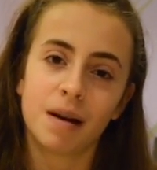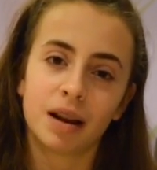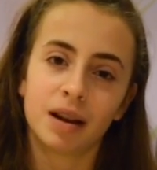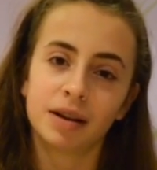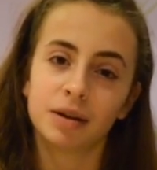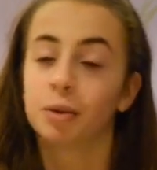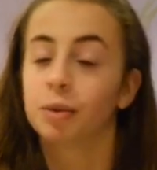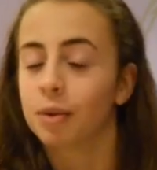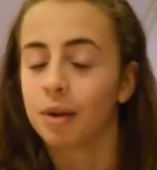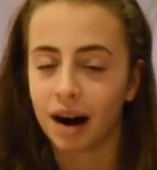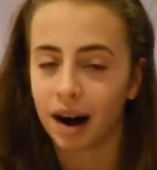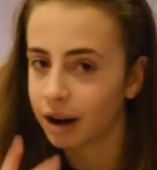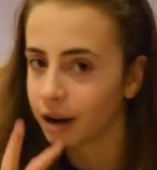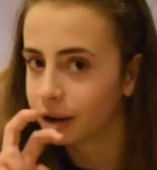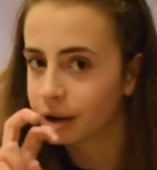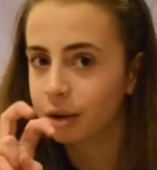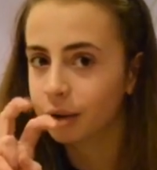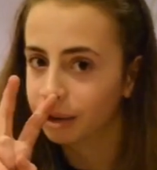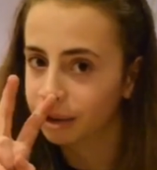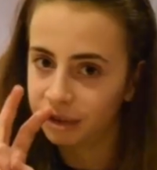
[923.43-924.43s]
little
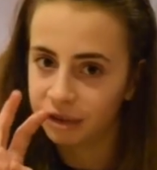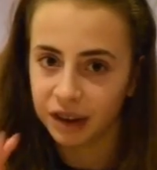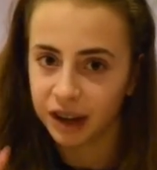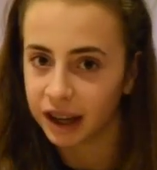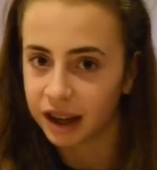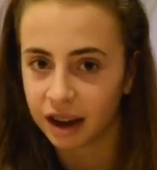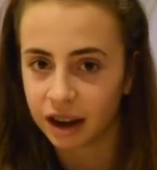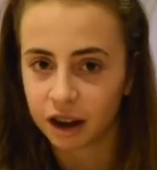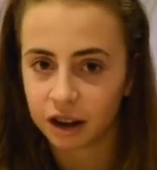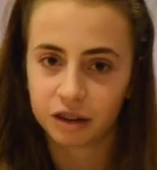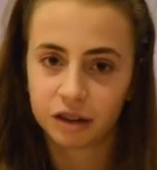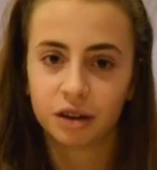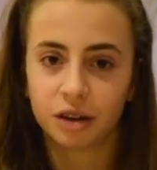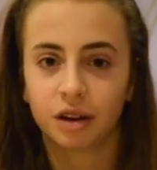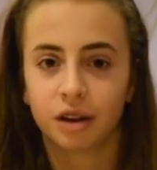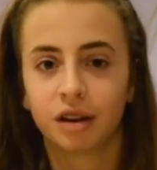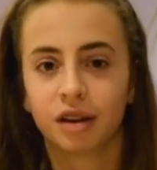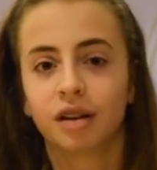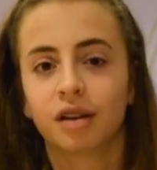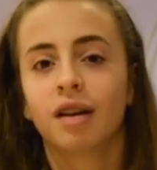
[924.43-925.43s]
uncle figure
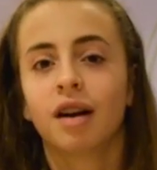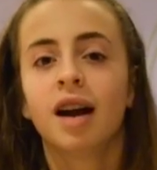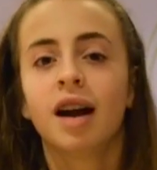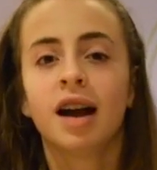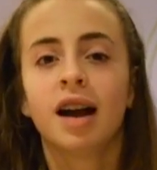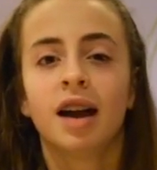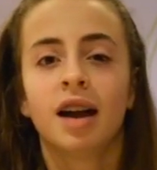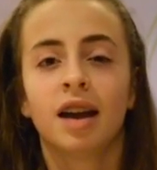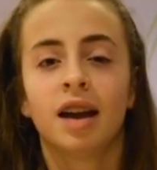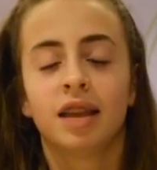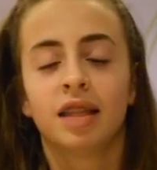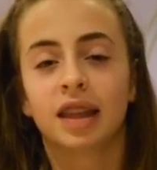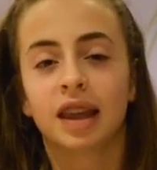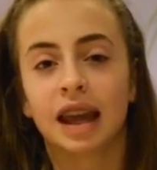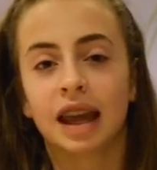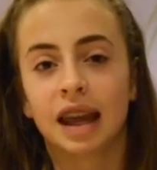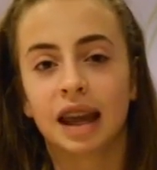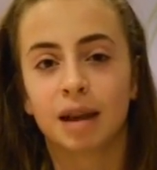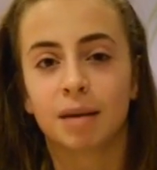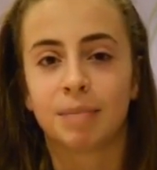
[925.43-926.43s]
to
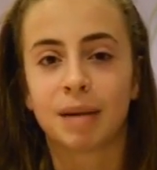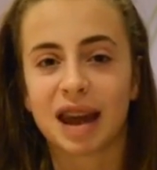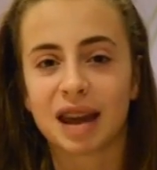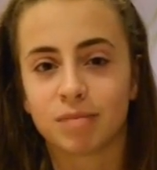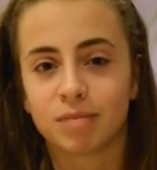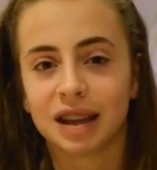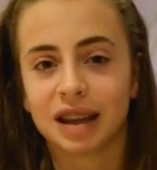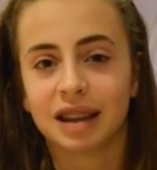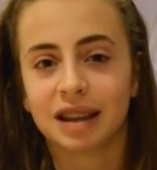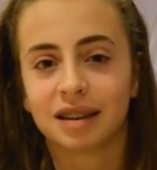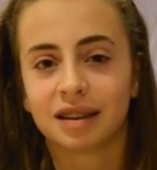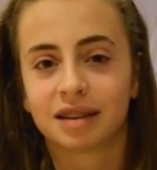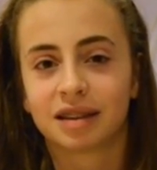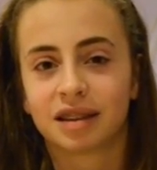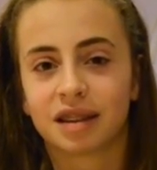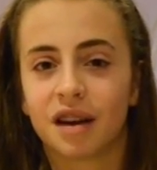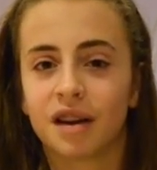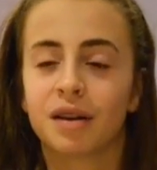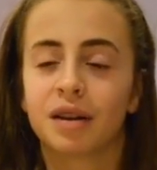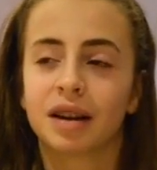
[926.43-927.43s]
the babies,
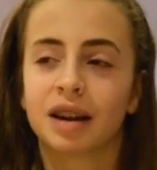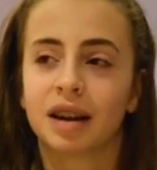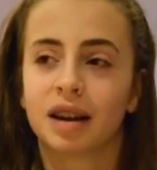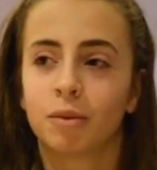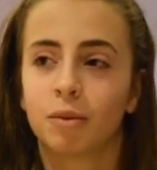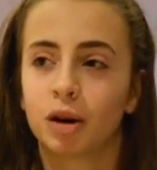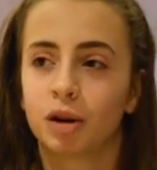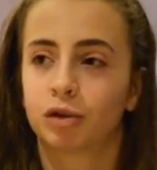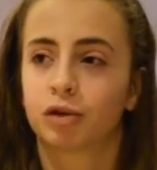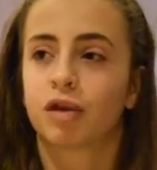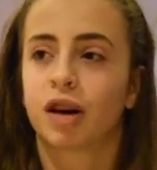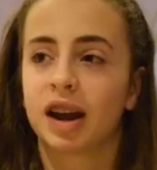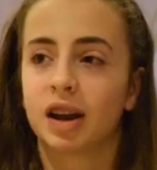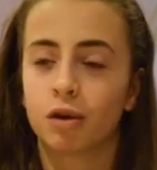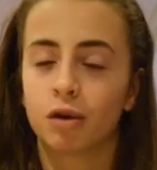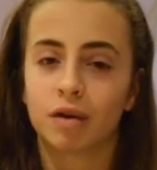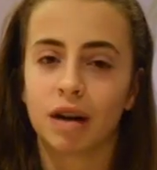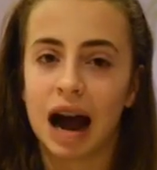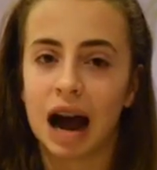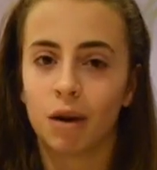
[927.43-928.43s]
so it was great
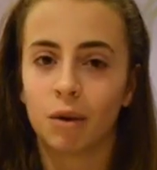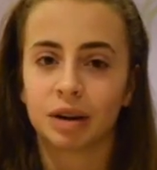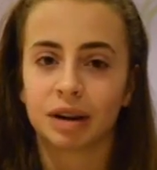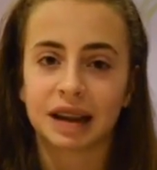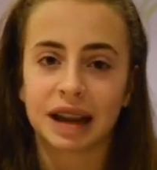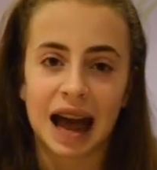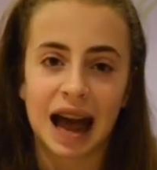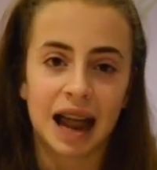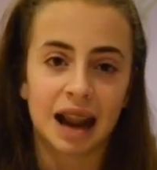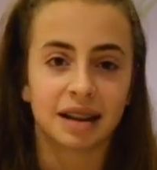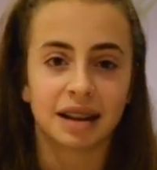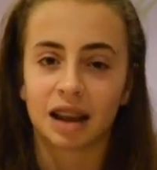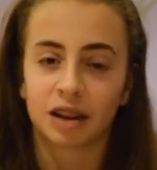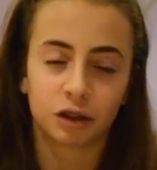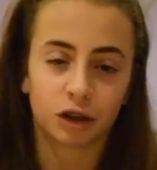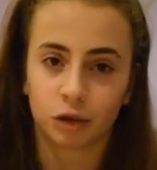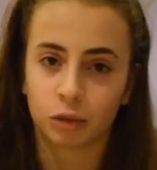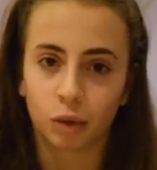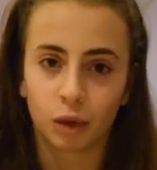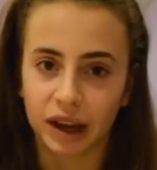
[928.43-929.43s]
all round, and
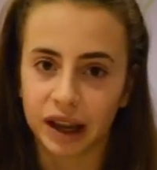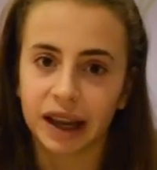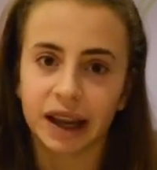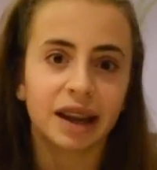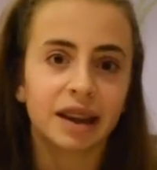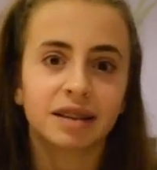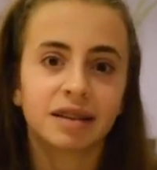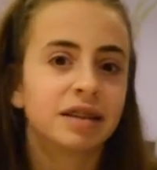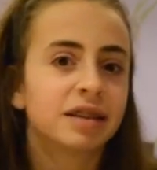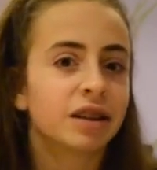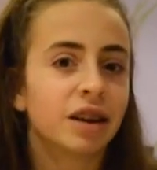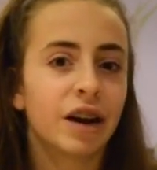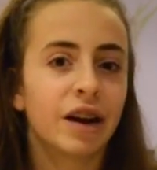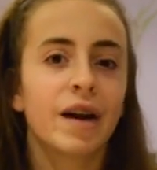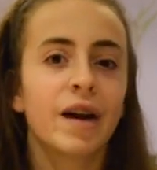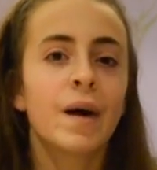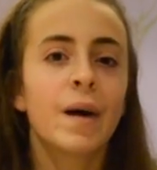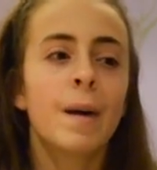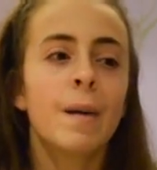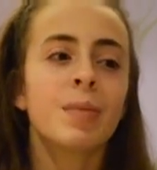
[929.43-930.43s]
that's just what he is. So
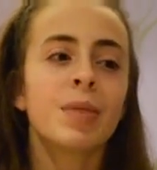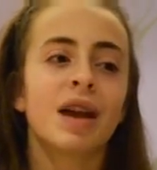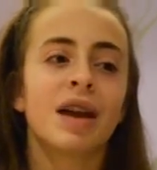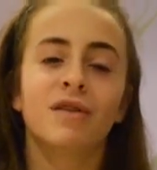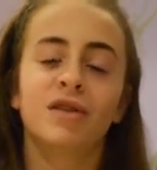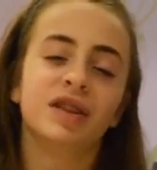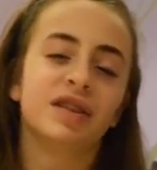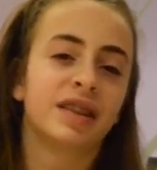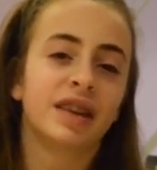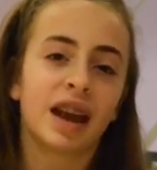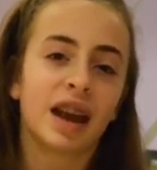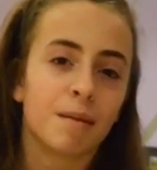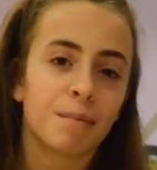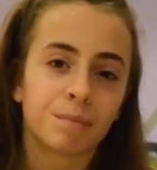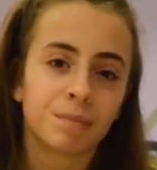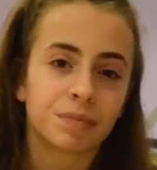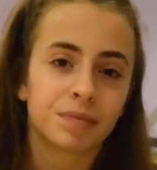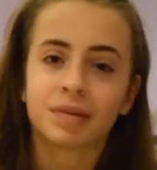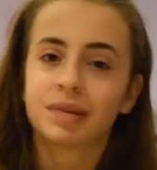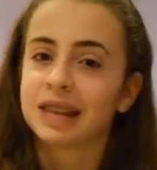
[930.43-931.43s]
if you see
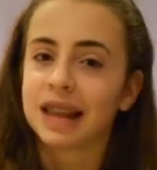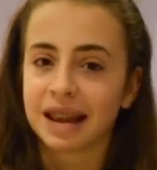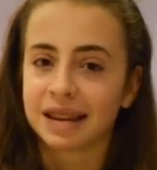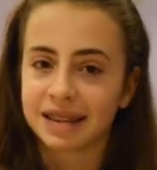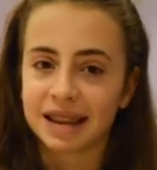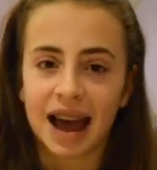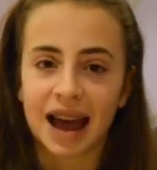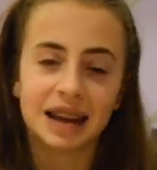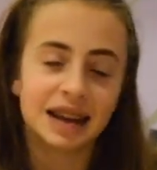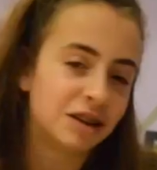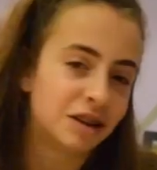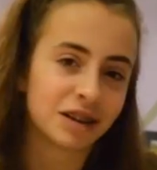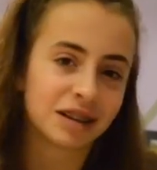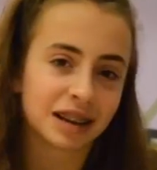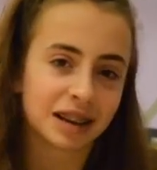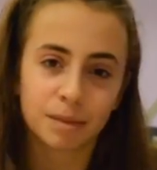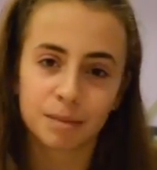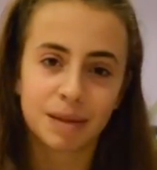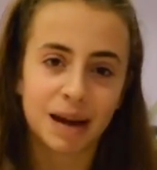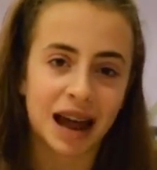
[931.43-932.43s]
him, that's that. He's just
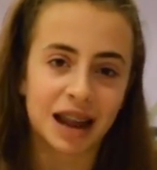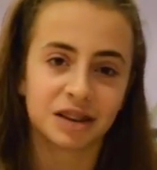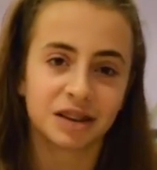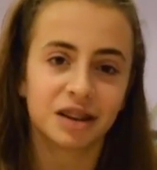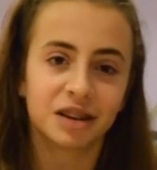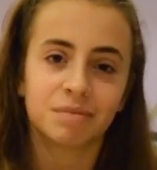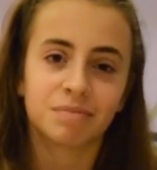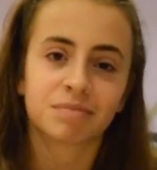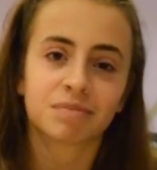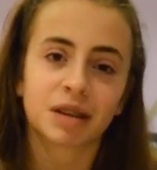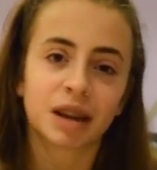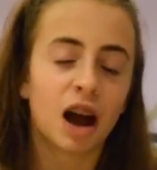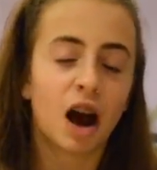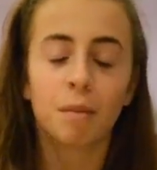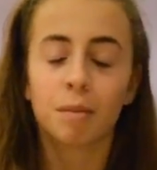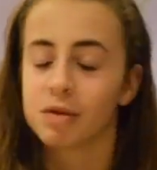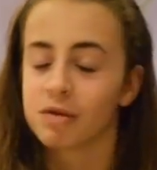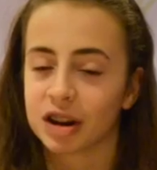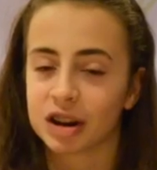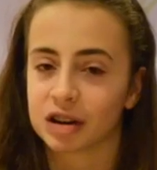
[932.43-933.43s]
a companion,
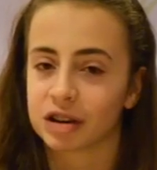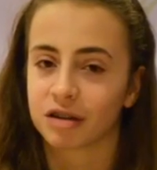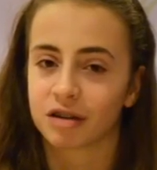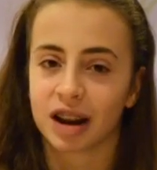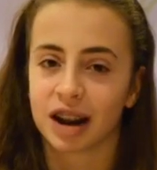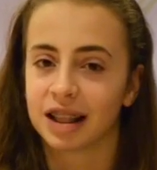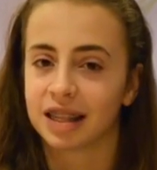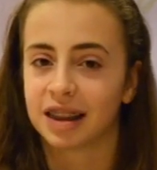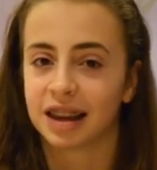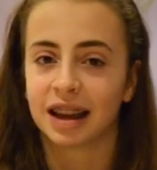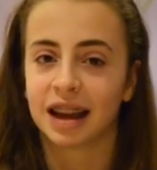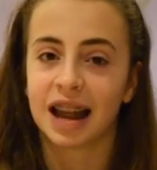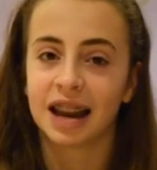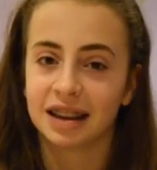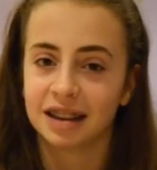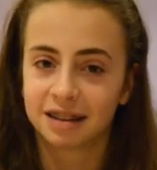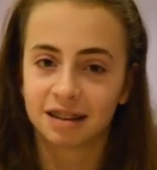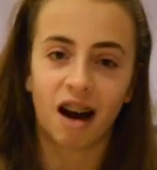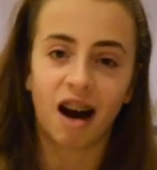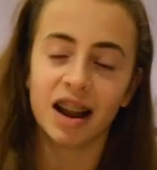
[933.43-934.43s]
can't be ridden or anything, and
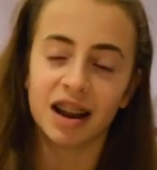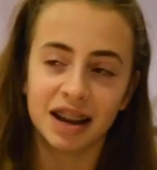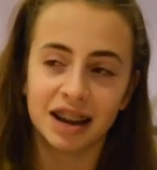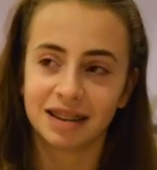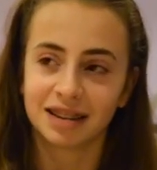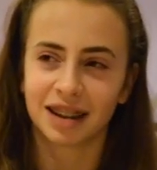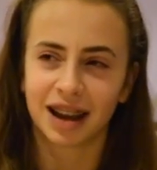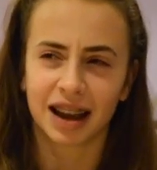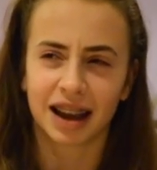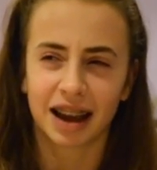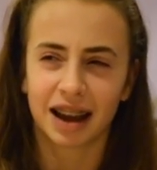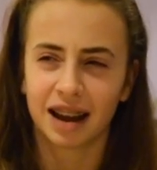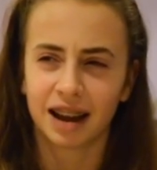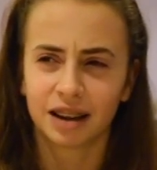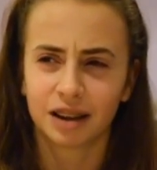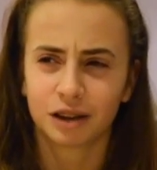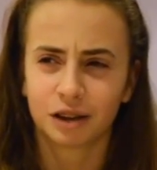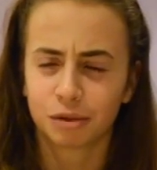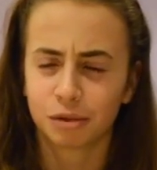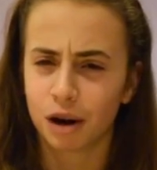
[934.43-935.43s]
he's tiny. He's like
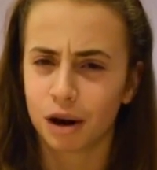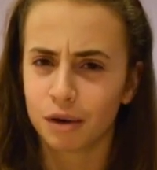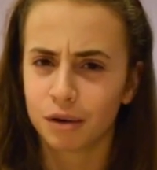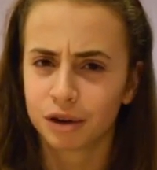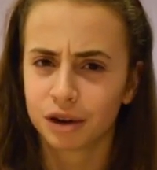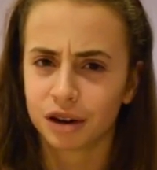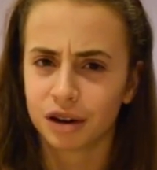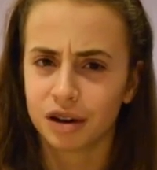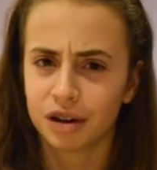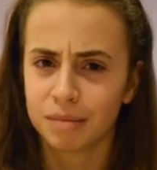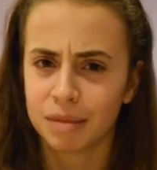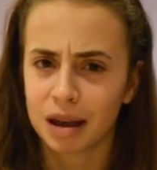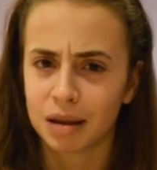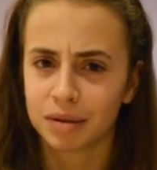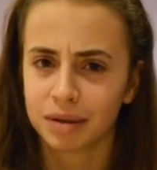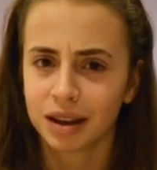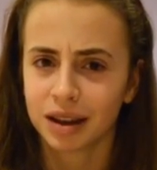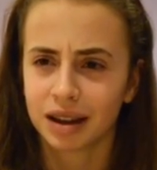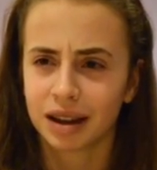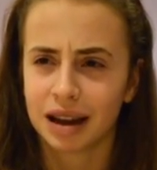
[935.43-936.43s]
12'2",
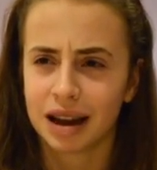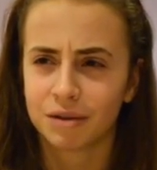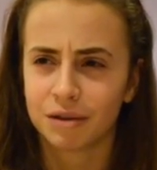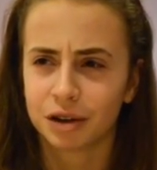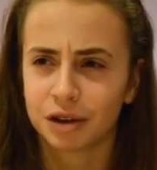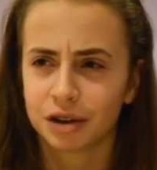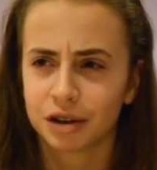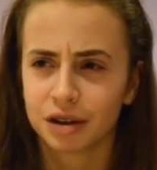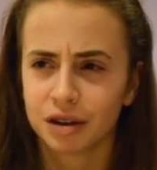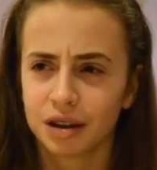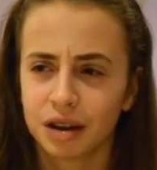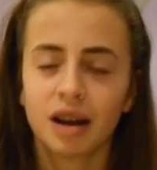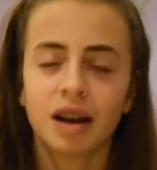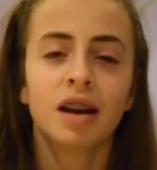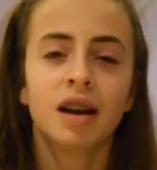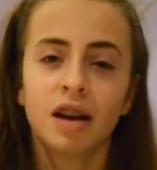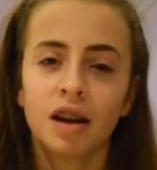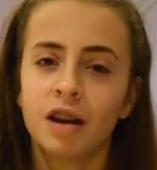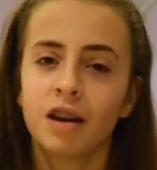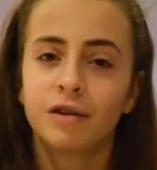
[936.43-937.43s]
maybe 11'2",
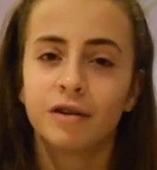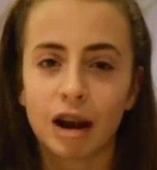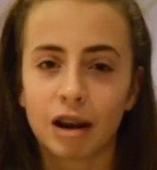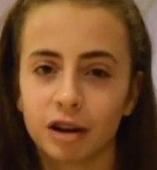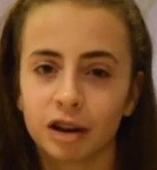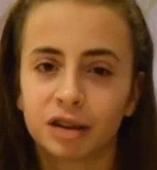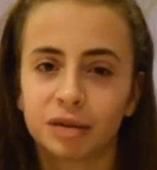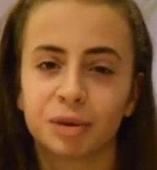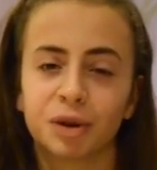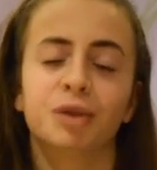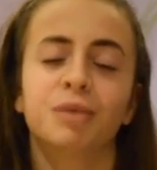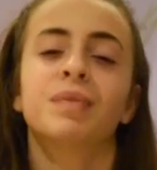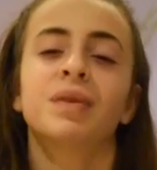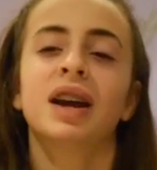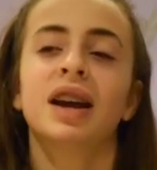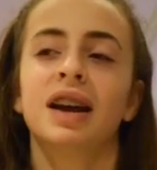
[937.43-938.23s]
very small,